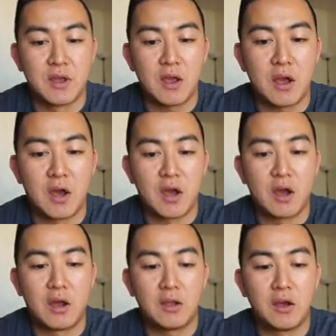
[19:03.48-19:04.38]

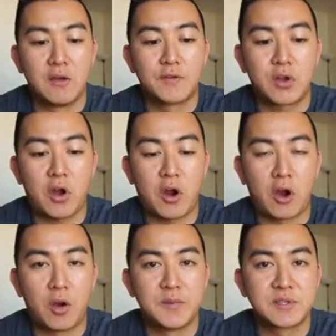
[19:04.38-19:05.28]
uh, of
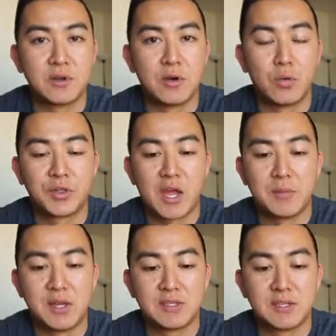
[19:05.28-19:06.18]
carbs. So what that
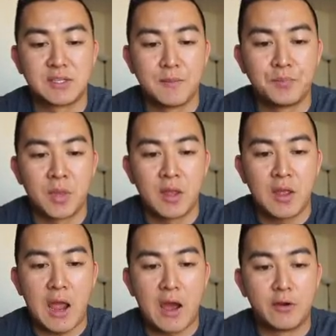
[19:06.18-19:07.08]
means is
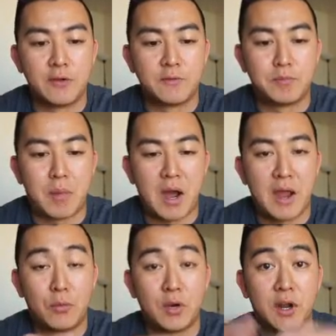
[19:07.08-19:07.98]
out of my
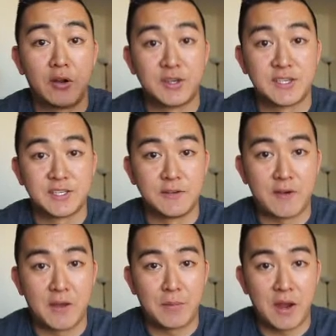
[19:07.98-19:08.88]

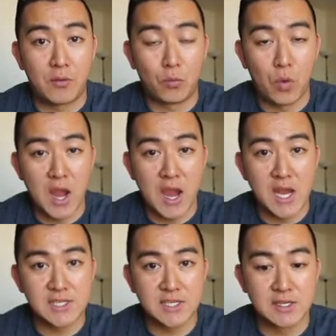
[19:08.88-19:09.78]
165 pound
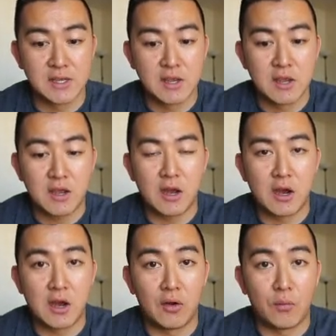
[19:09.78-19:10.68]
weight,
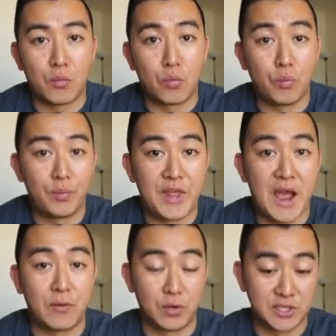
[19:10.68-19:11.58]
uh,
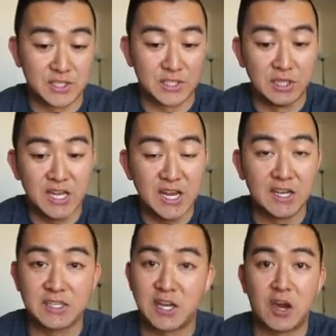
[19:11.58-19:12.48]
that which is lean
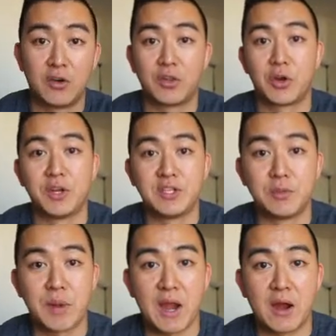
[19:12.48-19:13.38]
is 132
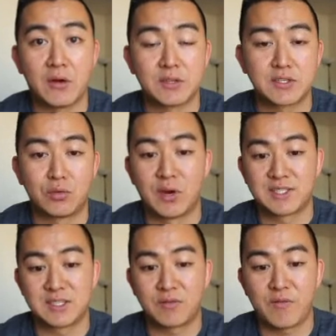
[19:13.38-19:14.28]
pounds, the
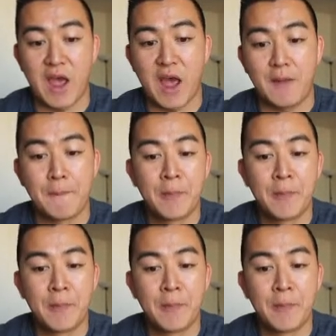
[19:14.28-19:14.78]
rest is fat.